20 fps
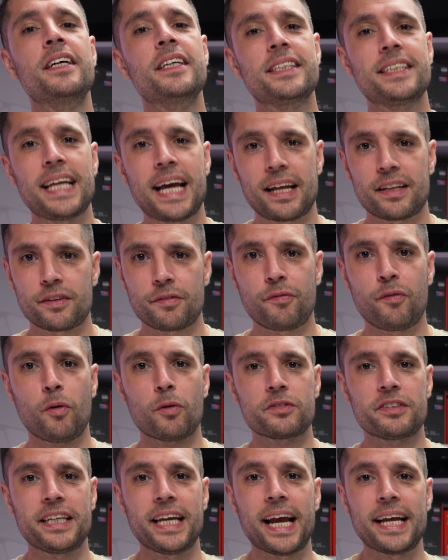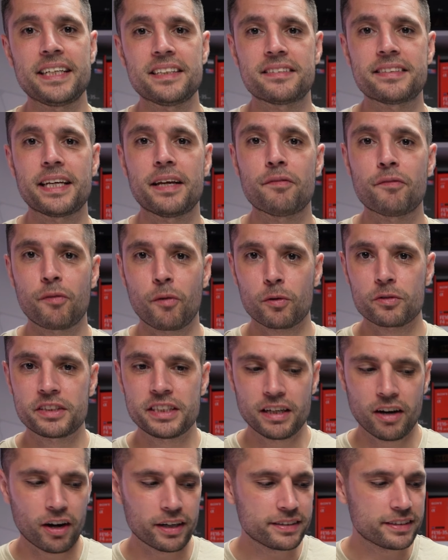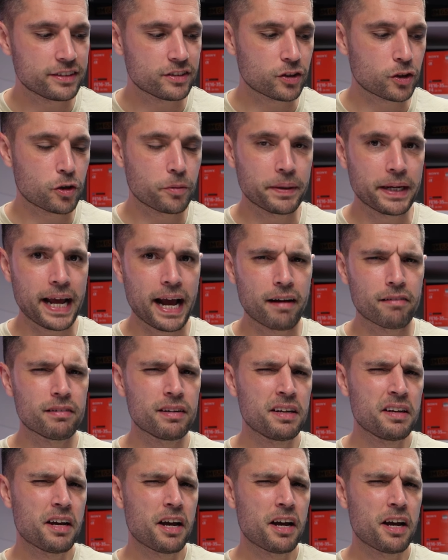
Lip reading: now the 4080 and 4090s are coming out,